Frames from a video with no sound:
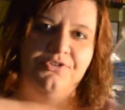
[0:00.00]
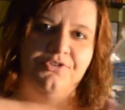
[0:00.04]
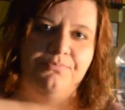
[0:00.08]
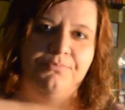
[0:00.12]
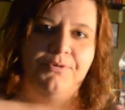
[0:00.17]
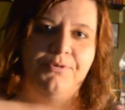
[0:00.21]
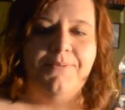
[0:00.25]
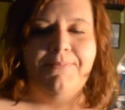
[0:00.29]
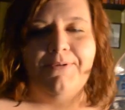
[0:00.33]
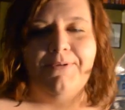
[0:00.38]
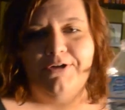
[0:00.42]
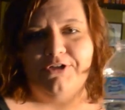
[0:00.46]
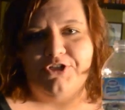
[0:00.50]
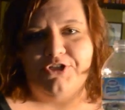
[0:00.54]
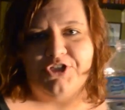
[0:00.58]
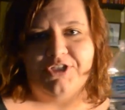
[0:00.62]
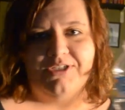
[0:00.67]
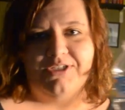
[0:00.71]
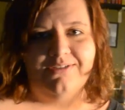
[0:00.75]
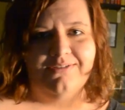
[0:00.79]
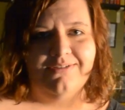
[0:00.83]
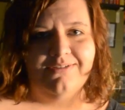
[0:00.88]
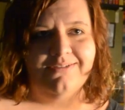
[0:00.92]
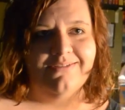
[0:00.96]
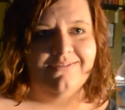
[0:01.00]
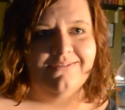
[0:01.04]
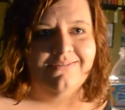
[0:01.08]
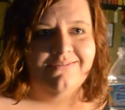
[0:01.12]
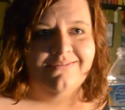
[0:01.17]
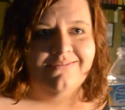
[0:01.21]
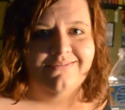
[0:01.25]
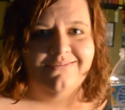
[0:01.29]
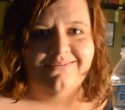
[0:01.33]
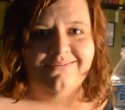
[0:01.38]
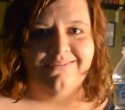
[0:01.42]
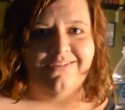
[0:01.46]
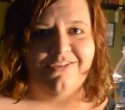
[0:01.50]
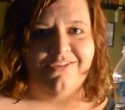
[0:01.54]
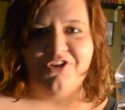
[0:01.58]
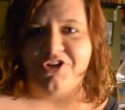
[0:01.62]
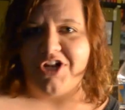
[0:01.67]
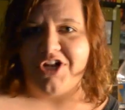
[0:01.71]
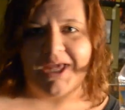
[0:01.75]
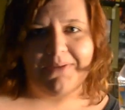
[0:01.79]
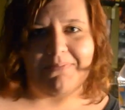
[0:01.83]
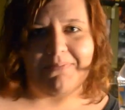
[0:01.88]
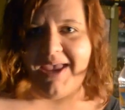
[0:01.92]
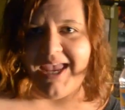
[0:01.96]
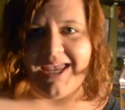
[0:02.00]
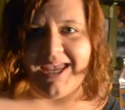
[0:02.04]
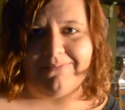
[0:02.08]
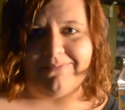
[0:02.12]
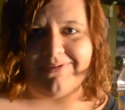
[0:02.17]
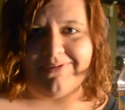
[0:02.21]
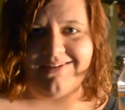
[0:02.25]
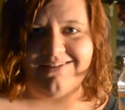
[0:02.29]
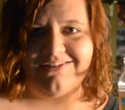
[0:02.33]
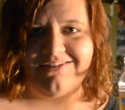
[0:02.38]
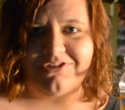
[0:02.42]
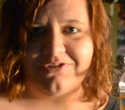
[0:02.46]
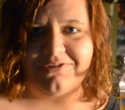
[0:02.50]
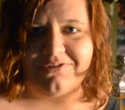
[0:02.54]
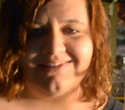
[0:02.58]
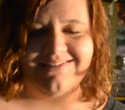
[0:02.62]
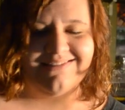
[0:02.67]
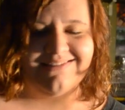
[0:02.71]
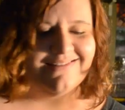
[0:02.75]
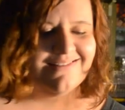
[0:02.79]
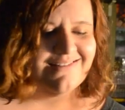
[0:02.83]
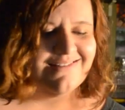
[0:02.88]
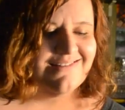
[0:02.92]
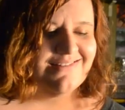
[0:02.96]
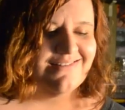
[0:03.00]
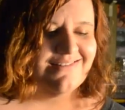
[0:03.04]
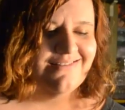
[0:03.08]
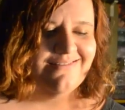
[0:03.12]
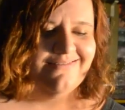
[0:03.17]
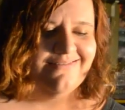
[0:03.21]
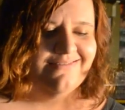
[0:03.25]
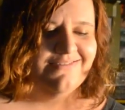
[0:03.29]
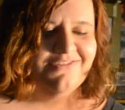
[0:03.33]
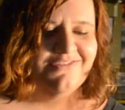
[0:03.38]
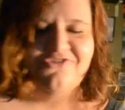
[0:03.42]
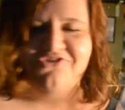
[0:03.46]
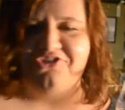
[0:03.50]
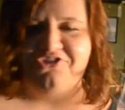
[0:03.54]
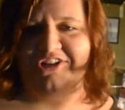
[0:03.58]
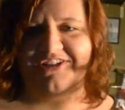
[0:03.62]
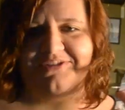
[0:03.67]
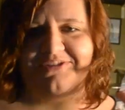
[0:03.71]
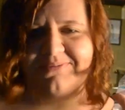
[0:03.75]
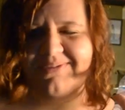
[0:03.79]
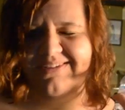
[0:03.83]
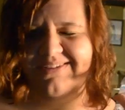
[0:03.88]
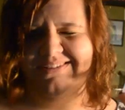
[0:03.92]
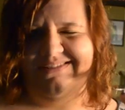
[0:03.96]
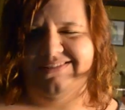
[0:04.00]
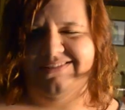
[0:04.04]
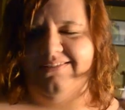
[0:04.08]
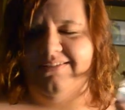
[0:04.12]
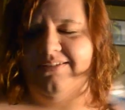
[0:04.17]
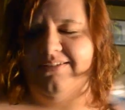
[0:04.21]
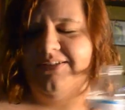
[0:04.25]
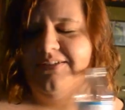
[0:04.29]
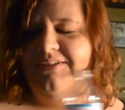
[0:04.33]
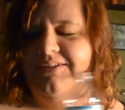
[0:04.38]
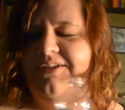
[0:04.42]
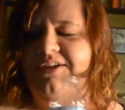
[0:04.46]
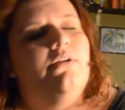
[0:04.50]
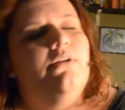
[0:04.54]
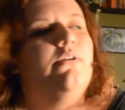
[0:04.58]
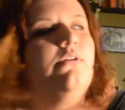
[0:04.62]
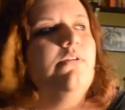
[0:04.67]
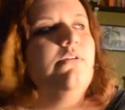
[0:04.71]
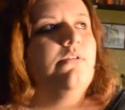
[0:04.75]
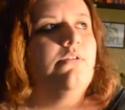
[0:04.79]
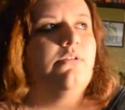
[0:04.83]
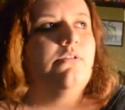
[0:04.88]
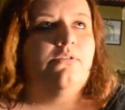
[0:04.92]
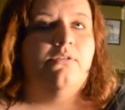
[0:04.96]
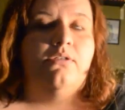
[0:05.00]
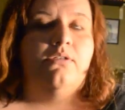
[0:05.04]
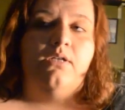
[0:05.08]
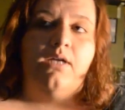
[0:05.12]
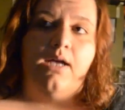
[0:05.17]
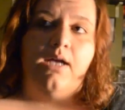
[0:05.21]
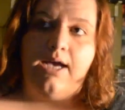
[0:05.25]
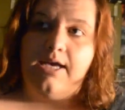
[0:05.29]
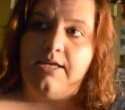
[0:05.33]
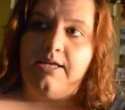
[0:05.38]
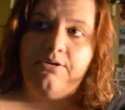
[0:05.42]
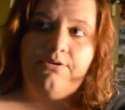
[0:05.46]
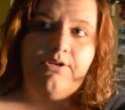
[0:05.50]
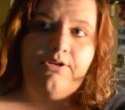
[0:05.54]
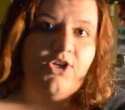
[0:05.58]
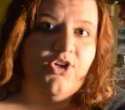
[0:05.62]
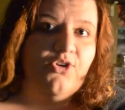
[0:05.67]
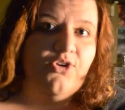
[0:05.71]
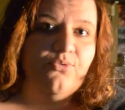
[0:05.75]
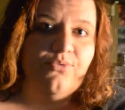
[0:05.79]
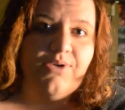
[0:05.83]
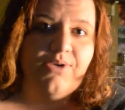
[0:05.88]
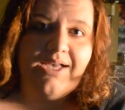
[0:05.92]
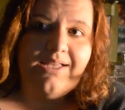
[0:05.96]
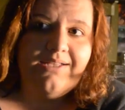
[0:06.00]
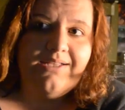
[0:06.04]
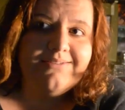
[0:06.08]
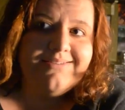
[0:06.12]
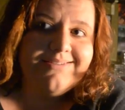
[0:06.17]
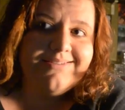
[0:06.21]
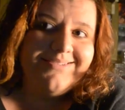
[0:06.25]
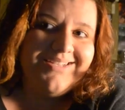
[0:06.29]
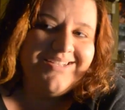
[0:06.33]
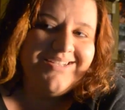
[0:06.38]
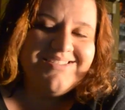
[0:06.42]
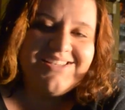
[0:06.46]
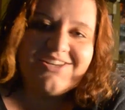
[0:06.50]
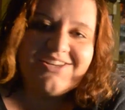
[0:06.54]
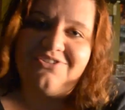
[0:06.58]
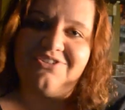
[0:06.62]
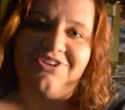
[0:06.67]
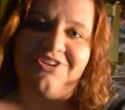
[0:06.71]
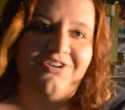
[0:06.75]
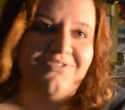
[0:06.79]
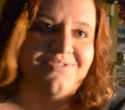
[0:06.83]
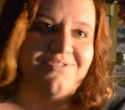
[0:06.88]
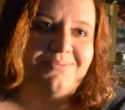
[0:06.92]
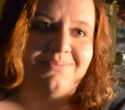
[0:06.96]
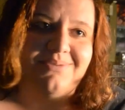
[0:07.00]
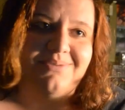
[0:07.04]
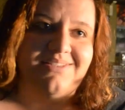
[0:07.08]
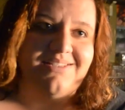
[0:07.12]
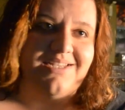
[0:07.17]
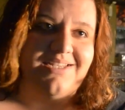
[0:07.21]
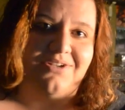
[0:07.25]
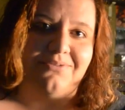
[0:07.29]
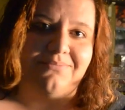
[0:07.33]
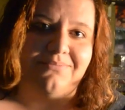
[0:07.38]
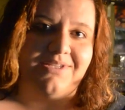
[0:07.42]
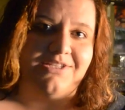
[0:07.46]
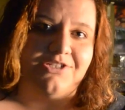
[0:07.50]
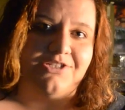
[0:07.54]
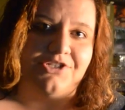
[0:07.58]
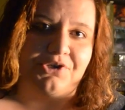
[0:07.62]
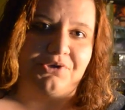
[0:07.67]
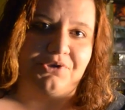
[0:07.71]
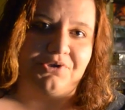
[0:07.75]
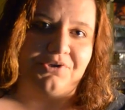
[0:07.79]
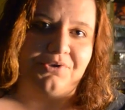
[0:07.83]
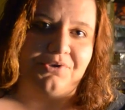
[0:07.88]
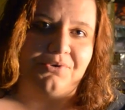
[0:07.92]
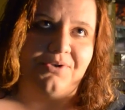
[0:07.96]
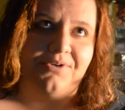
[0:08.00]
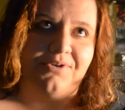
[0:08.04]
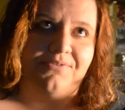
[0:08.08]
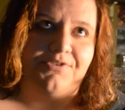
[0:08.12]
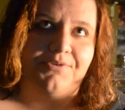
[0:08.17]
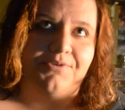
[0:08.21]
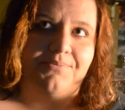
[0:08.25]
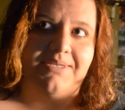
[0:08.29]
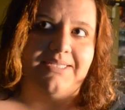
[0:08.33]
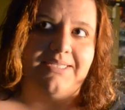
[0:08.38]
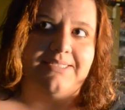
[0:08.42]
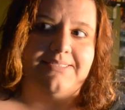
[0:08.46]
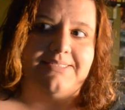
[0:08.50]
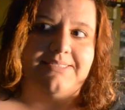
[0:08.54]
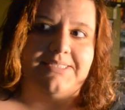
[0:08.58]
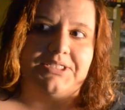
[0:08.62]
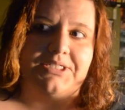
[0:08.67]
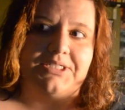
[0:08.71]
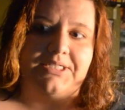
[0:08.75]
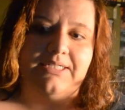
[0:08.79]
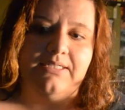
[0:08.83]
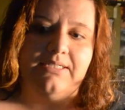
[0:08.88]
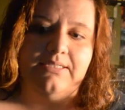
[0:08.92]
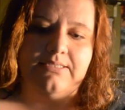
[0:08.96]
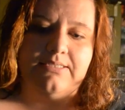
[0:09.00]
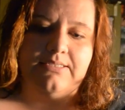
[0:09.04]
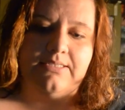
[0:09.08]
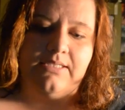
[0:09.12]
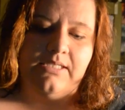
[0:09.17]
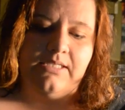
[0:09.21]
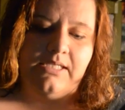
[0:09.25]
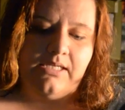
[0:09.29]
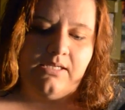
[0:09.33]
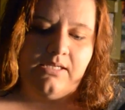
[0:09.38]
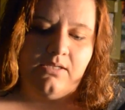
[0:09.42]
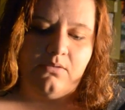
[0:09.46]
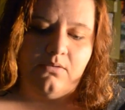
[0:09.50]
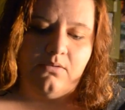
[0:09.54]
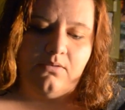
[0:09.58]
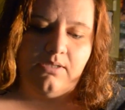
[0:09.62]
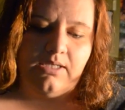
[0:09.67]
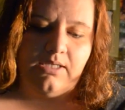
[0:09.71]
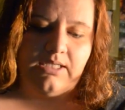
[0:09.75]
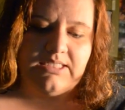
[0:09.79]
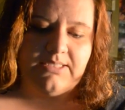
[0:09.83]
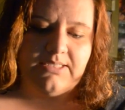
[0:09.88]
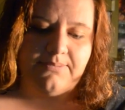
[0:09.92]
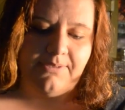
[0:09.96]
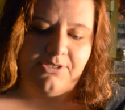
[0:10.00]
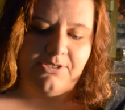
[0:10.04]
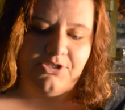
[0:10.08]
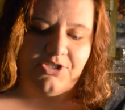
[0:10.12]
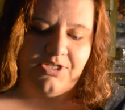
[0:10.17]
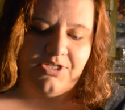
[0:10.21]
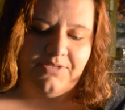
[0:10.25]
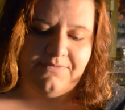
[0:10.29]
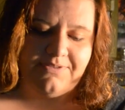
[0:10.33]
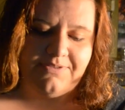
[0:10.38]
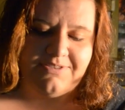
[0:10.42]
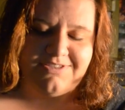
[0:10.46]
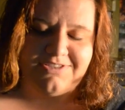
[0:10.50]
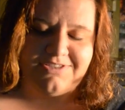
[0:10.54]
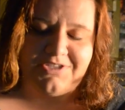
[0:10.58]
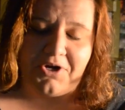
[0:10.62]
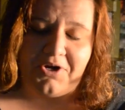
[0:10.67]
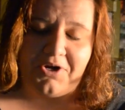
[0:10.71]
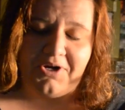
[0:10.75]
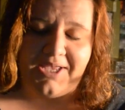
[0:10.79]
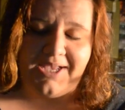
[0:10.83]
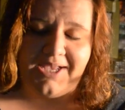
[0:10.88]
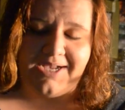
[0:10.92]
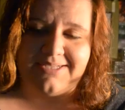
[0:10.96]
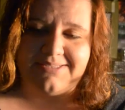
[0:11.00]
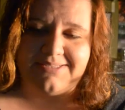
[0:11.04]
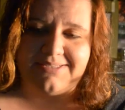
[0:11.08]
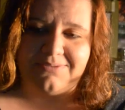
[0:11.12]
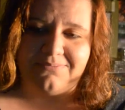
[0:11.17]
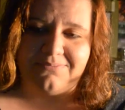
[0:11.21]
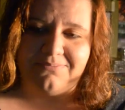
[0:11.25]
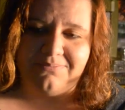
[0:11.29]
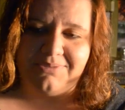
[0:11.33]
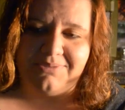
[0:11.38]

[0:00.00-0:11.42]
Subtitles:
Promotion. They're not paying me to do this. Trust me. I don't know. Sometimes I don't know if someone's telling me a joke or if they're being serious. Especially if it's sarcasm.